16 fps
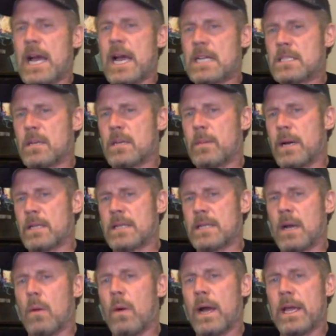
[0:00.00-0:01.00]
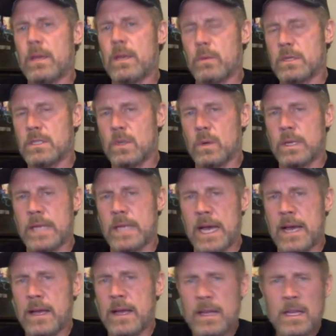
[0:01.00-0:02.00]
We did ask about that, why he was
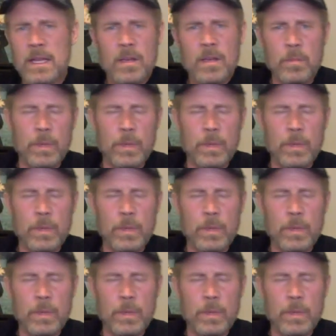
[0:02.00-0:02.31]
doing that,